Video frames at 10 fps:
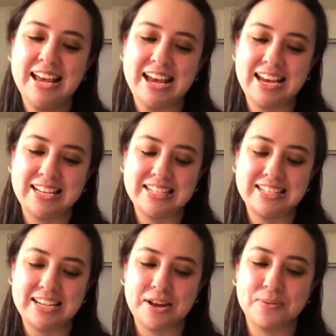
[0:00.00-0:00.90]

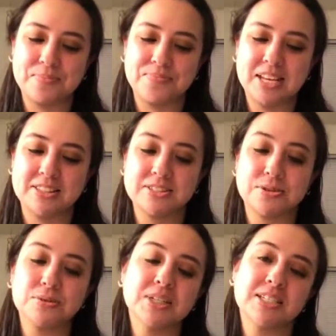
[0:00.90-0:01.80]
and so
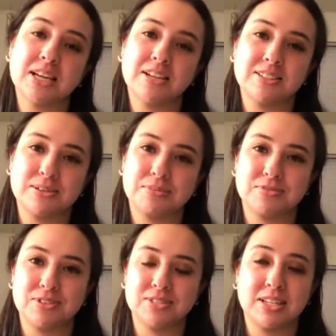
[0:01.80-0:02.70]
you can take some of
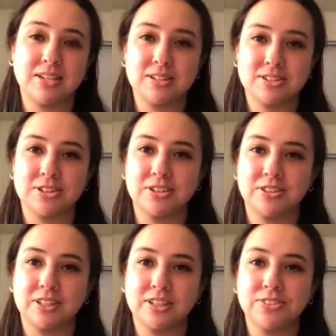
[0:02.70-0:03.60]
those like
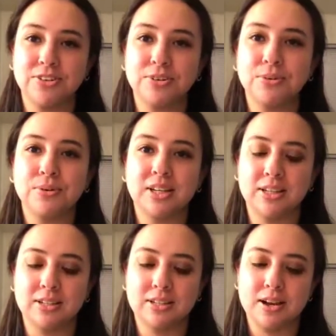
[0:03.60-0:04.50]
internally too
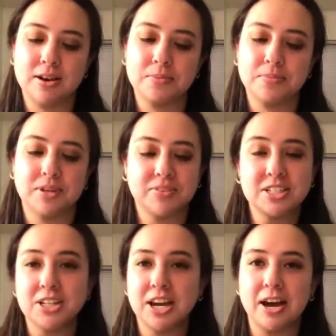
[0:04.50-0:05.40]
in a
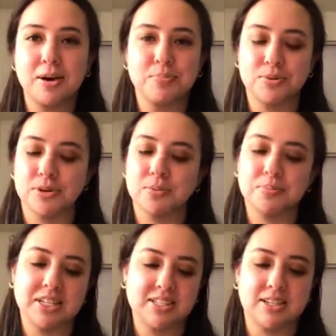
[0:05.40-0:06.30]
veggie cap, or
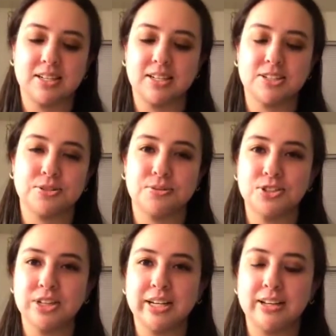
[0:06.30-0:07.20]
mixing it into a
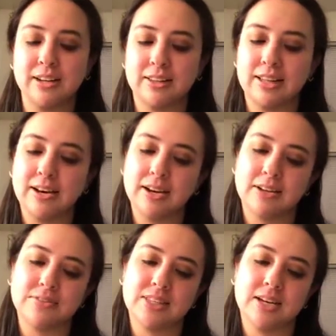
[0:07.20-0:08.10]
drink and that
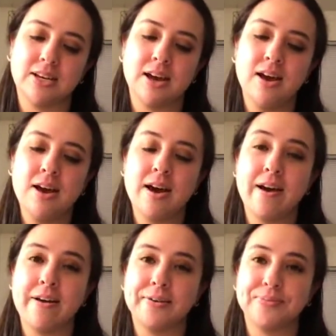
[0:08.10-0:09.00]
kind of thing.
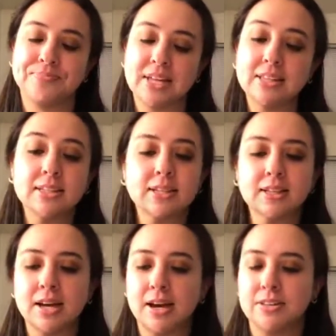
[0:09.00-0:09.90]
And the
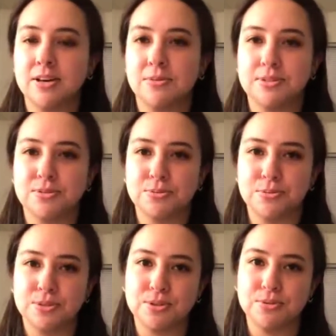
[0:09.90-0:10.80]
thing that I thought was
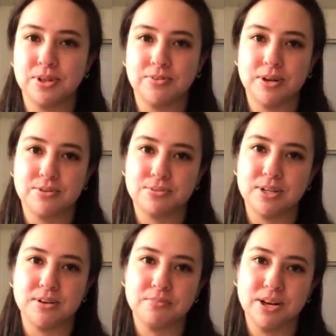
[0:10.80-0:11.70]
cool too whenever I was
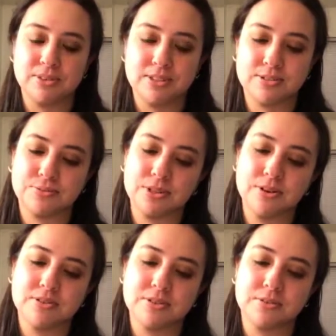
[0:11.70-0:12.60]
reading about this one
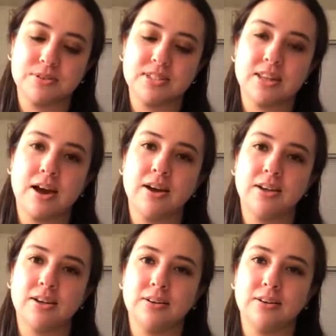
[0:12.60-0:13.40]
also is that